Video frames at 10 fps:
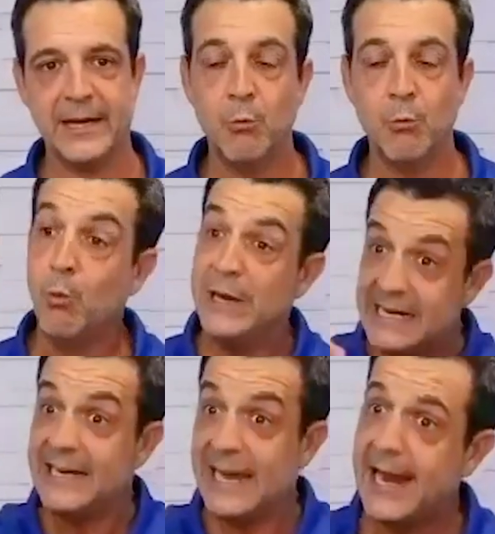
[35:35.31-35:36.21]
And when we
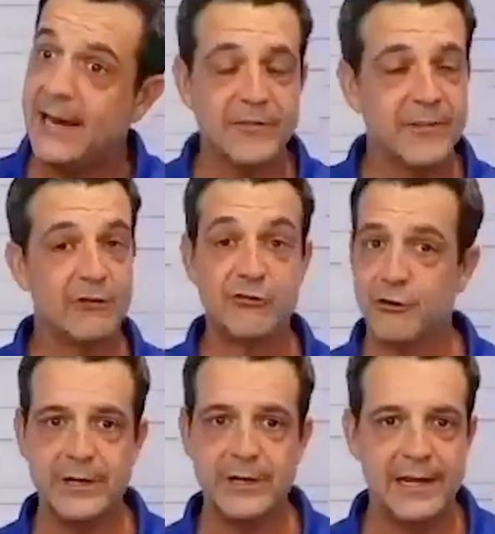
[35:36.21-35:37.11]
engage in these
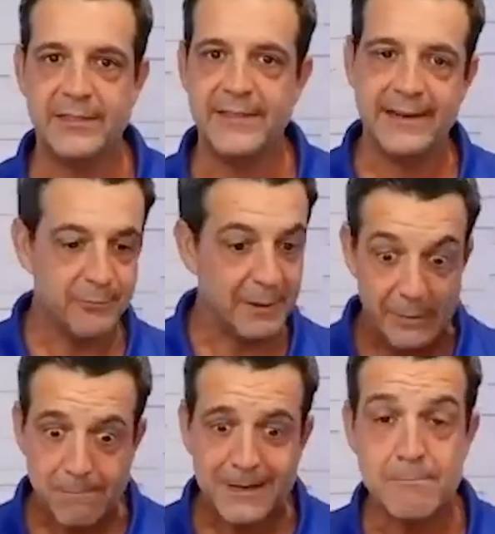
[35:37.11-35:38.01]
30 day things, man,
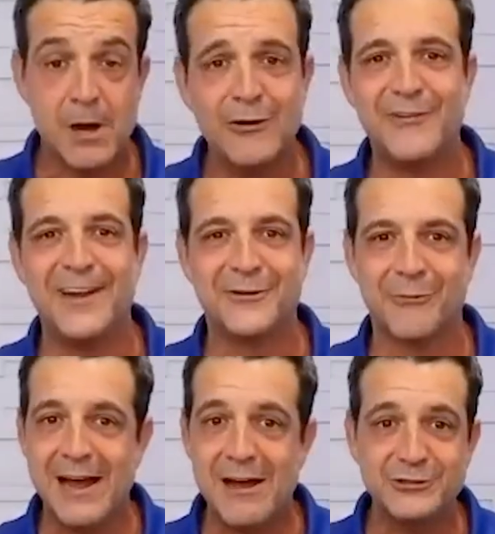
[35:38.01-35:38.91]
people get motivated
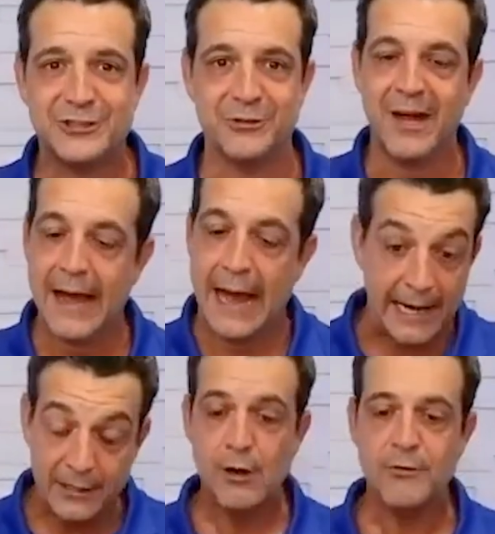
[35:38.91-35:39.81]
around you.
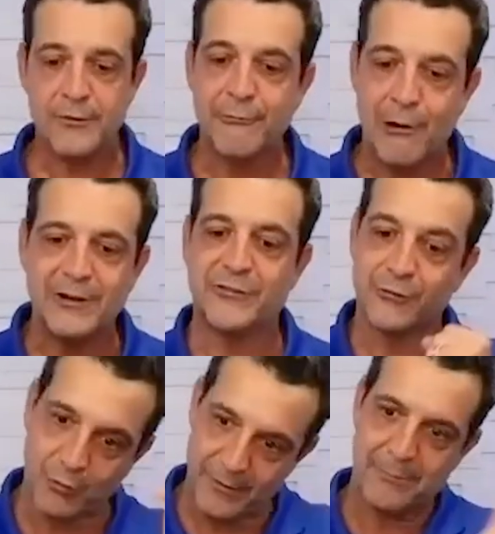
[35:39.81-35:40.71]
I know the focus is
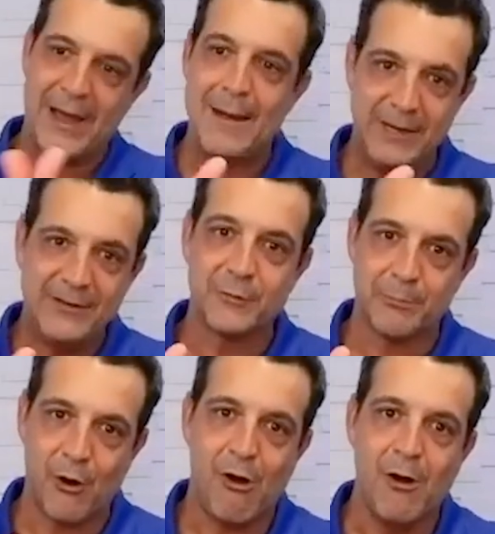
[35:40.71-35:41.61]
where the bat meets the
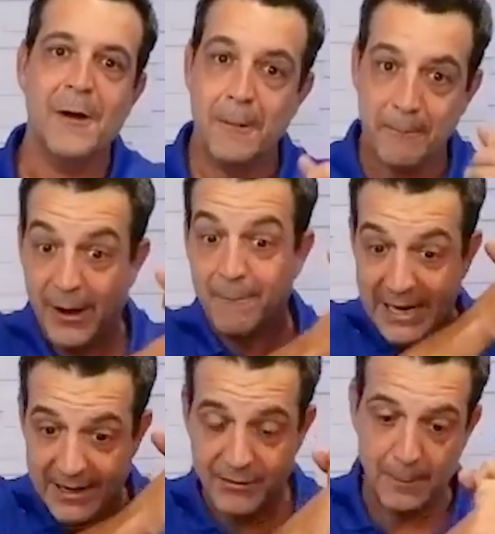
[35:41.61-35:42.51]
ball, but
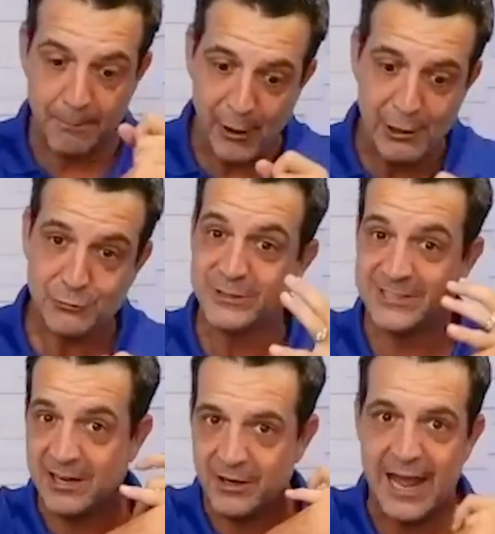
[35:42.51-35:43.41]
man, the approach would
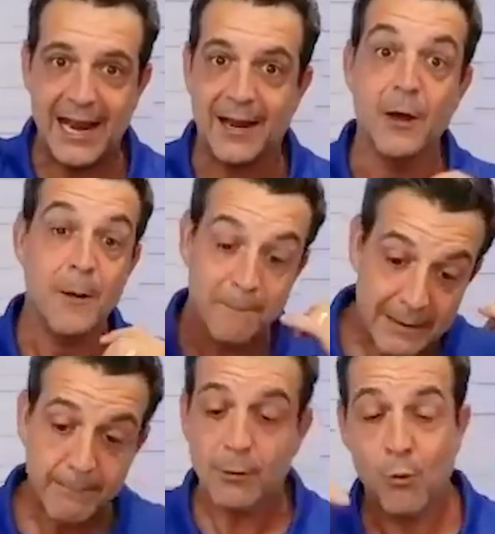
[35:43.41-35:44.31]
tell you, hey,
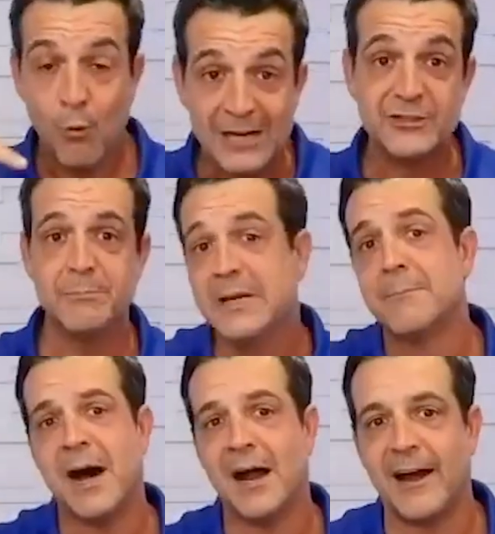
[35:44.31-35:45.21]
people are watching me in
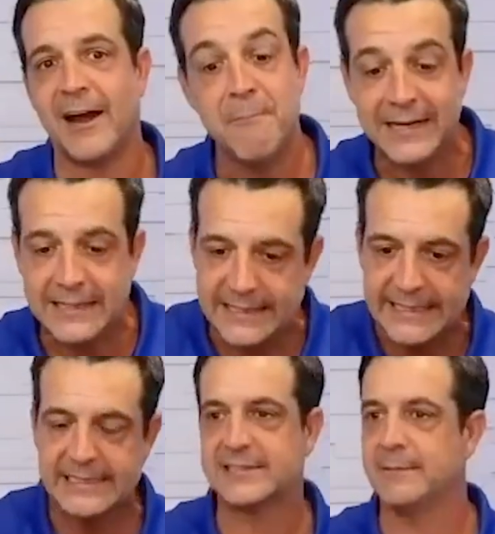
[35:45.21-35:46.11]
my life. My
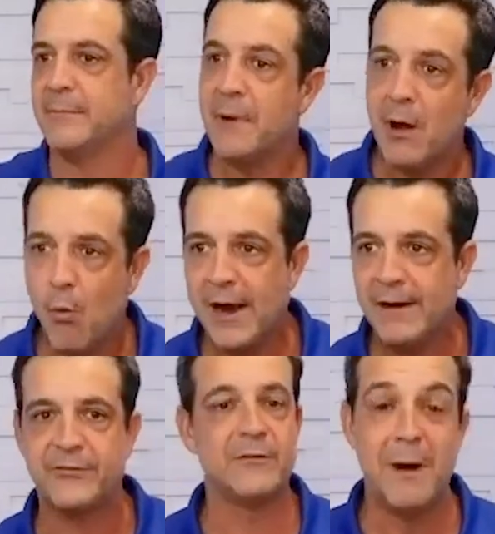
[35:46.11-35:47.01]
kids see me. My wife
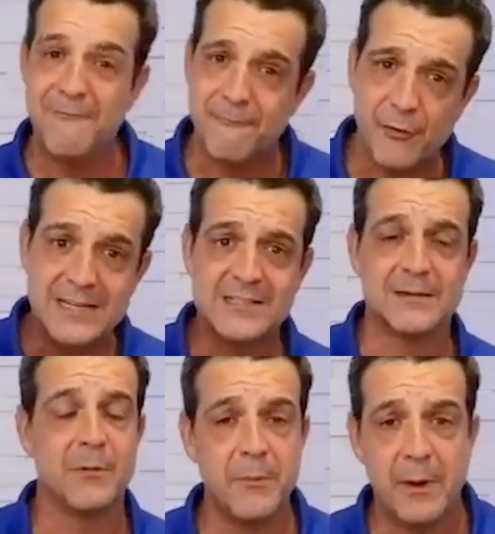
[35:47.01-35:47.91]
sees me. My friends see
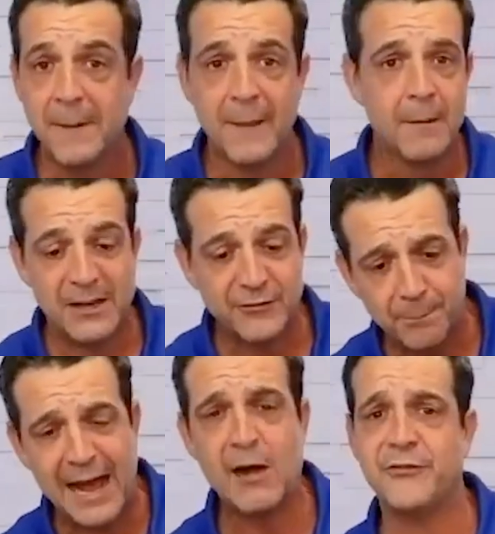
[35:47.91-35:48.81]
me. My, my
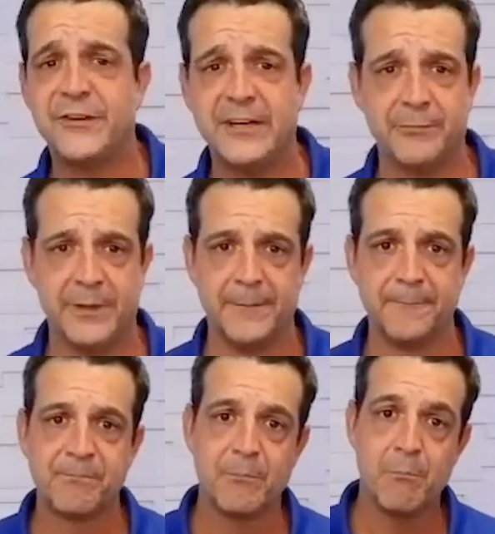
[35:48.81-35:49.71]
spouse sees me.
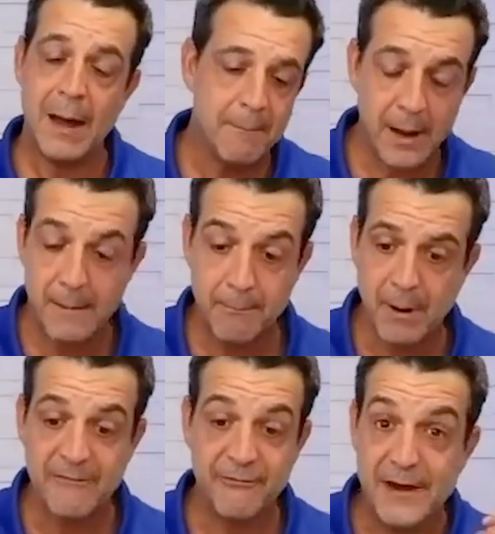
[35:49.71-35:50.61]
My, my,
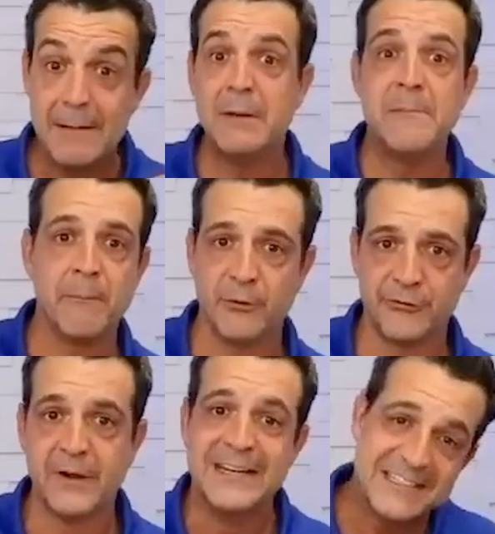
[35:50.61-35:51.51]
my family
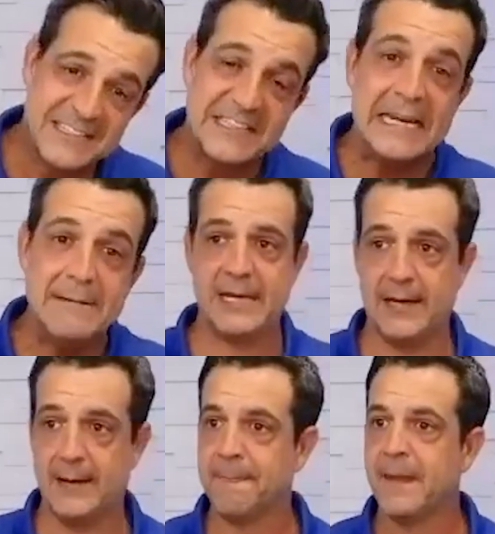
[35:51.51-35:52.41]
members see
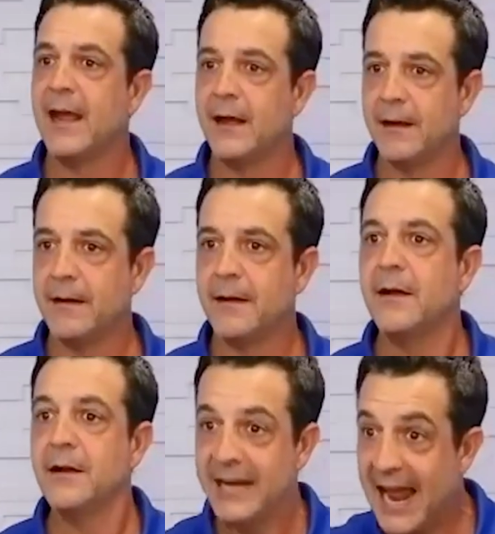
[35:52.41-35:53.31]
me.
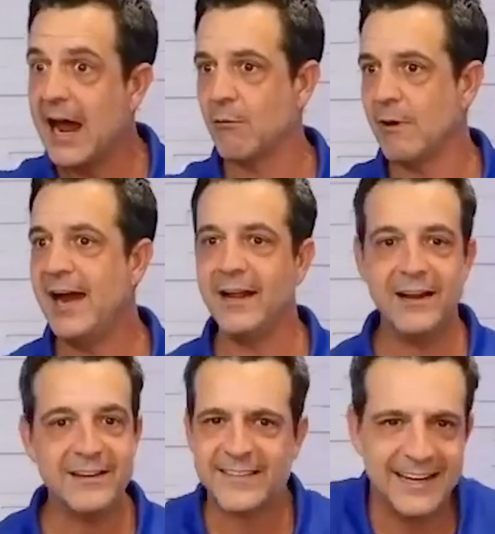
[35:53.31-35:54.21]
Yeah, right. And
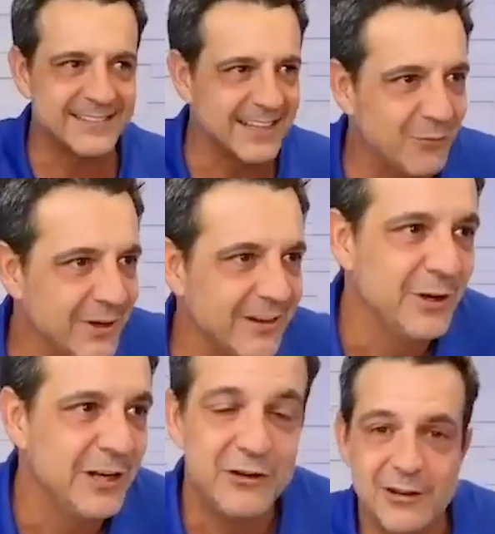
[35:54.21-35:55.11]
it's, it's like when,
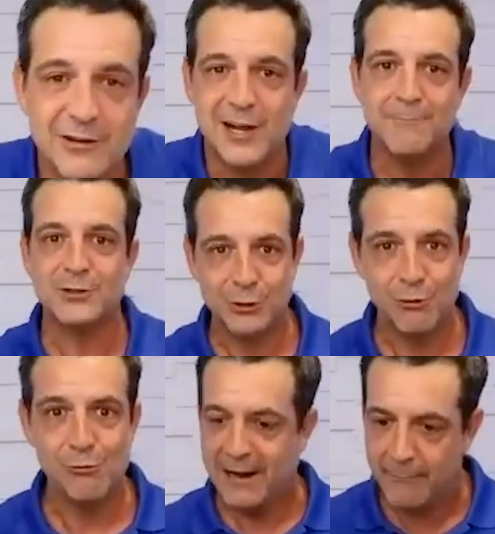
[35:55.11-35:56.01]
when you do something
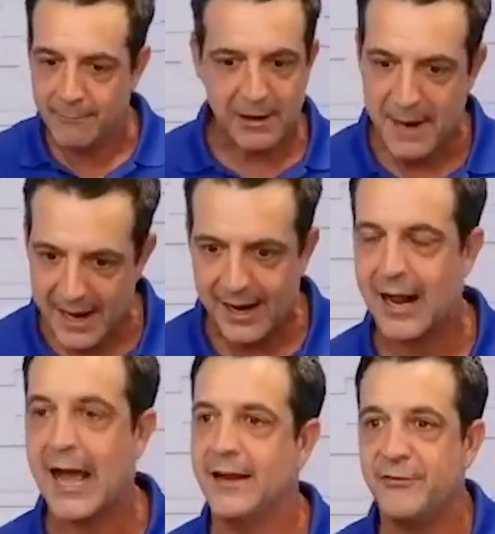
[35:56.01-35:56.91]
cool, man, everybody's like, man,
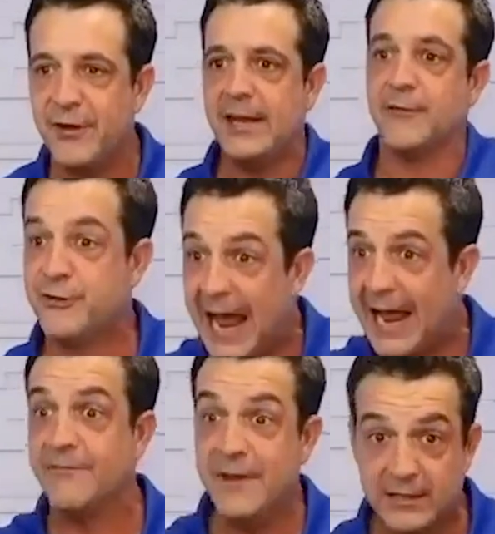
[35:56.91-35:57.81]
I, if, if, if
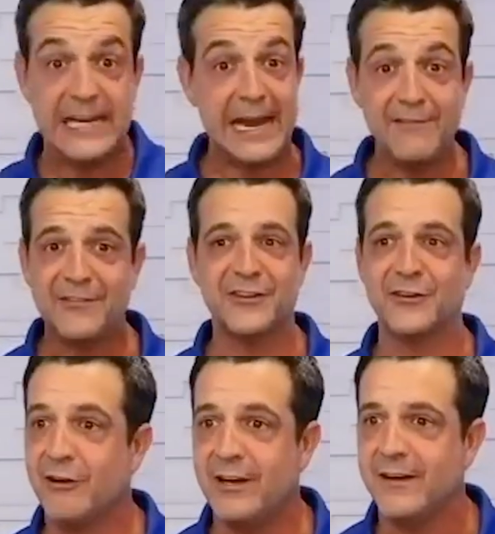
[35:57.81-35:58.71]
if Narratavis can
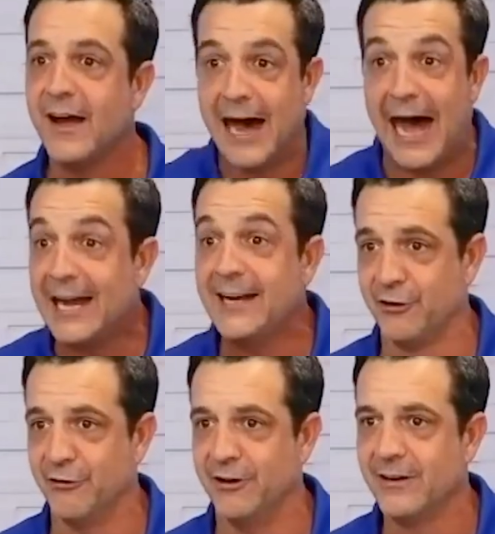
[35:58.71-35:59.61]
do it, I can
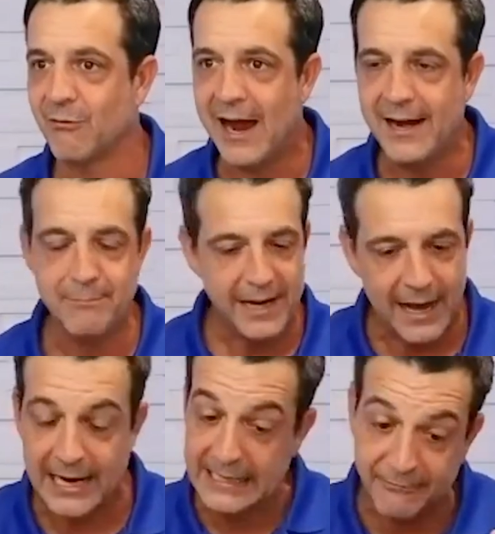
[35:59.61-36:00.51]
do it, right? Man,
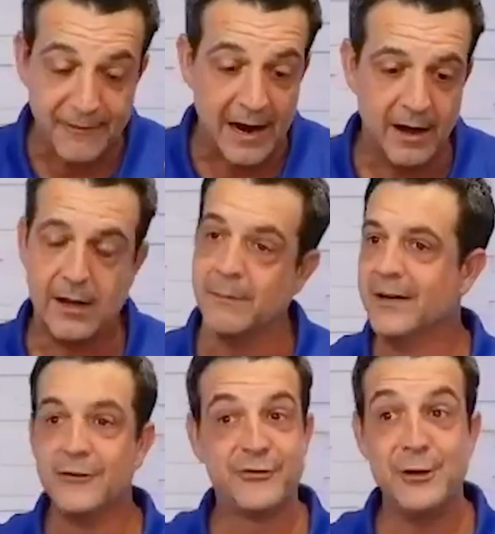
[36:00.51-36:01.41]
I get fired up
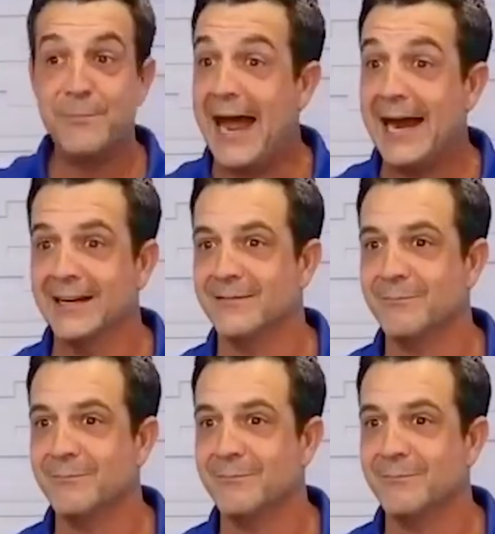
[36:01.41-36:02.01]
two bagging.